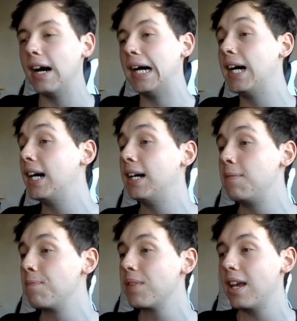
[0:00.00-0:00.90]

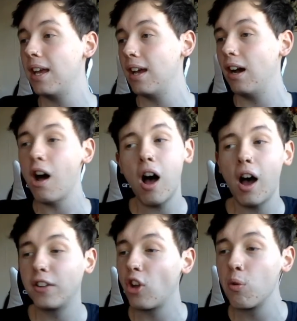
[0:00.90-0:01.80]

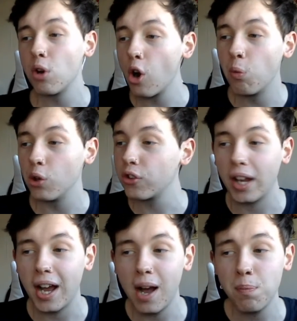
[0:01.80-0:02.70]
I don't know what's going
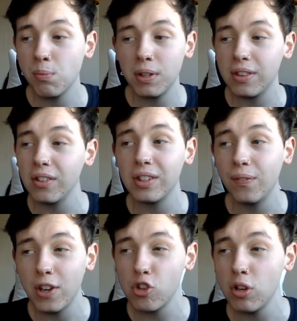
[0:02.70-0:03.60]
to happen with this
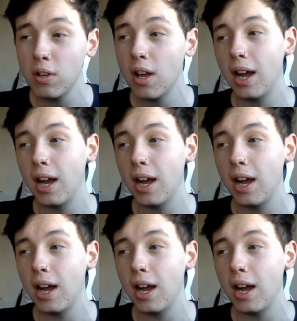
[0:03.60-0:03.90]
division.